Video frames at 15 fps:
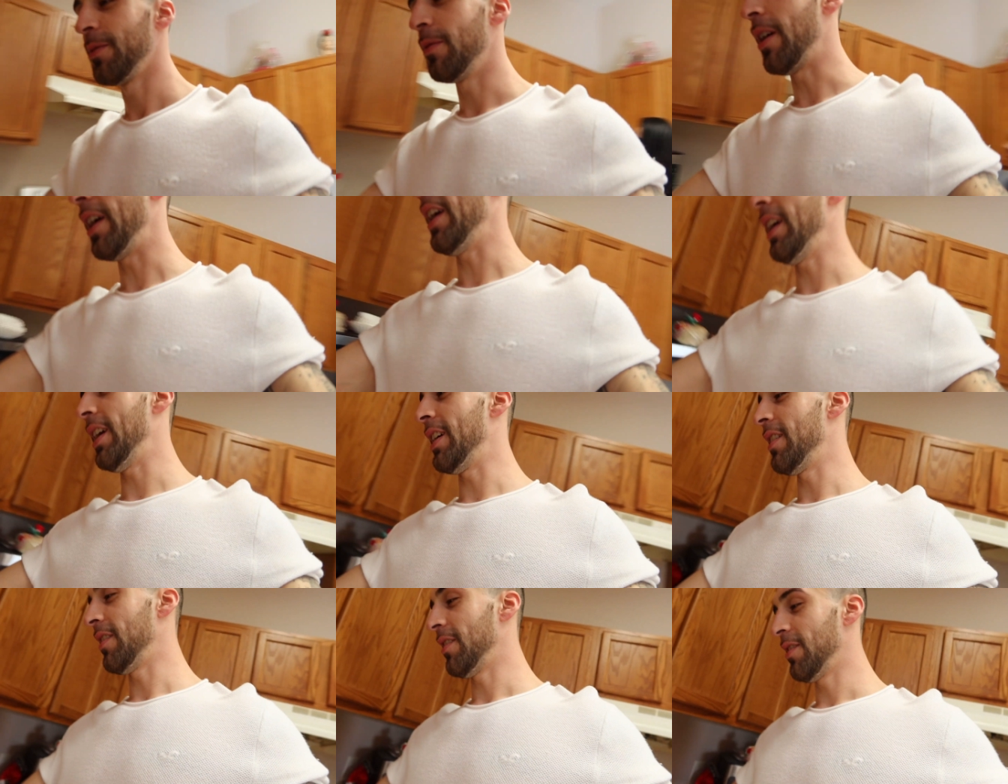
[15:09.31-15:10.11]
Right
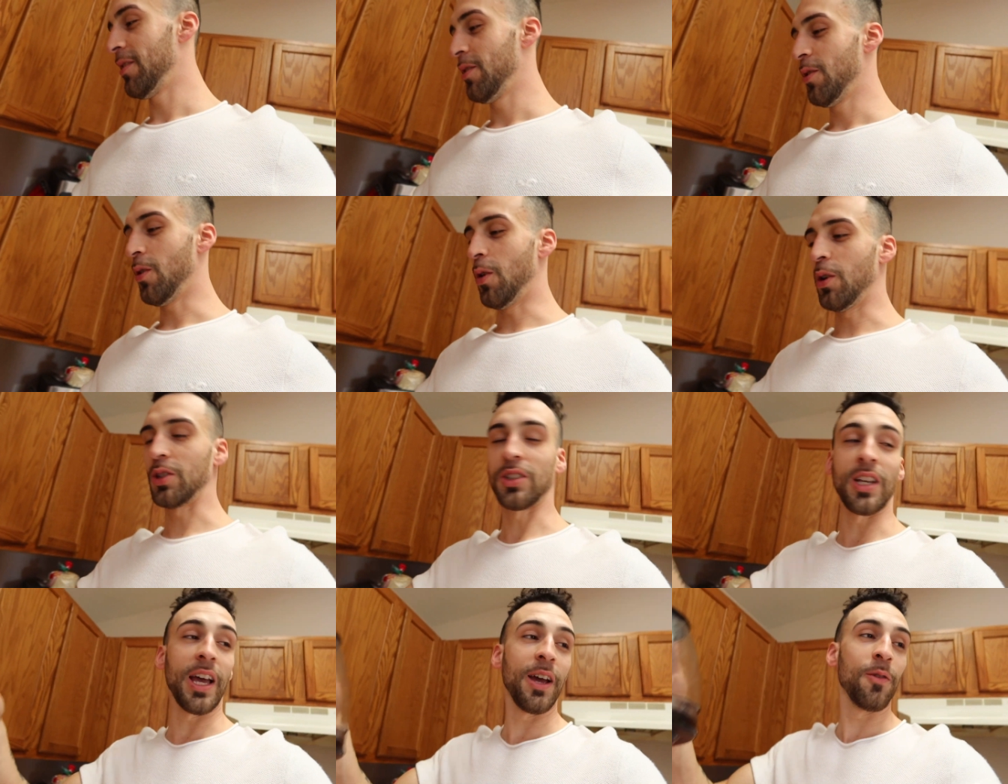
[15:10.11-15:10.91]
here. All
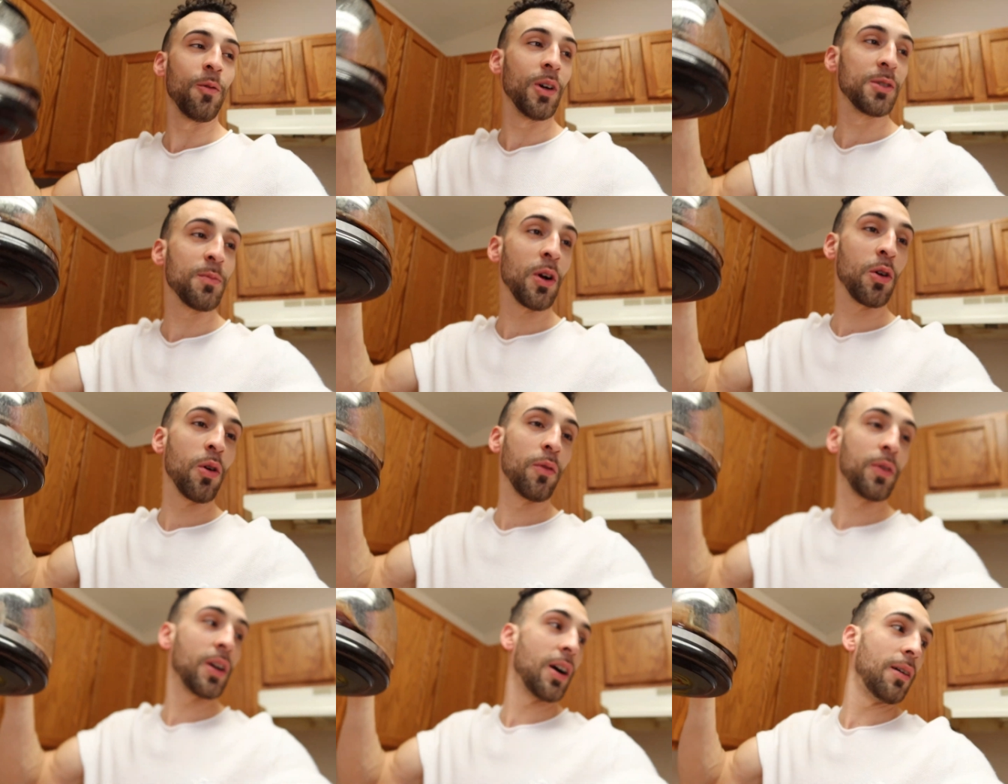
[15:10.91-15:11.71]
set. Where's my
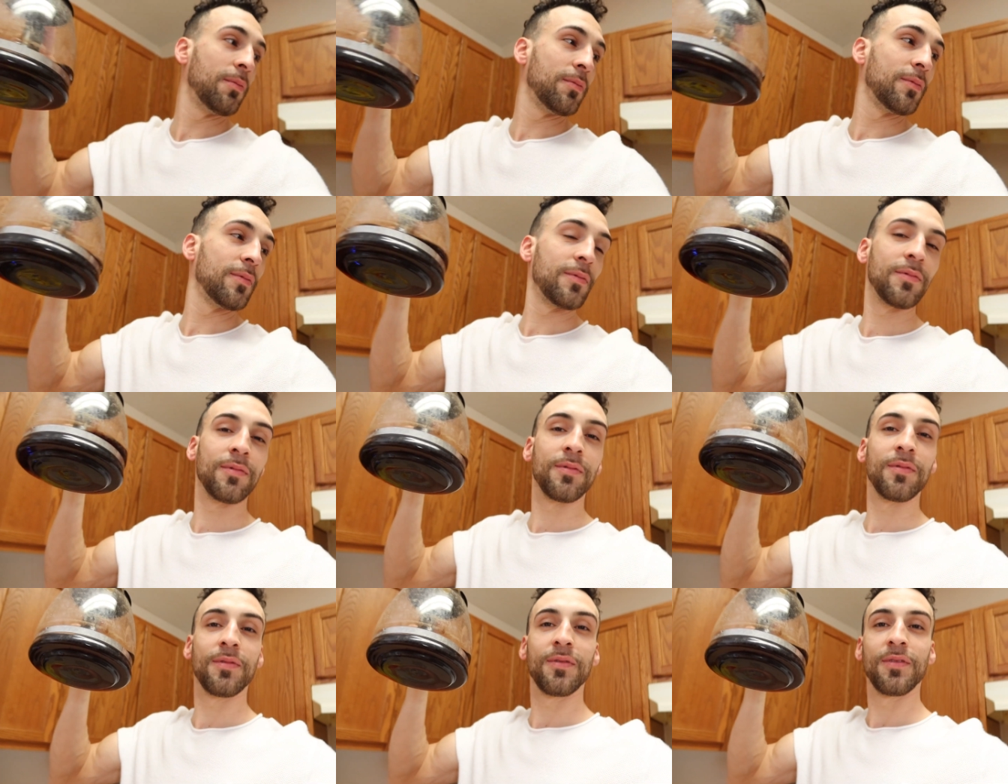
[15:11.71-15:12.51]
coffee cup?
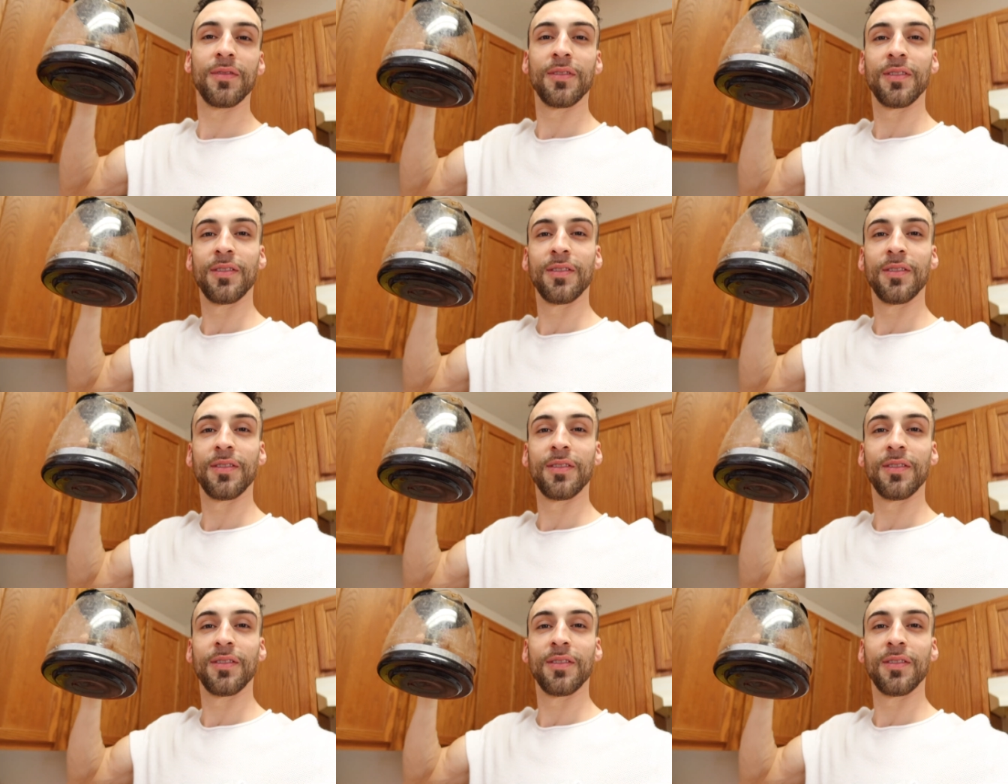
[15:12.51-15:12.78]
I don't know.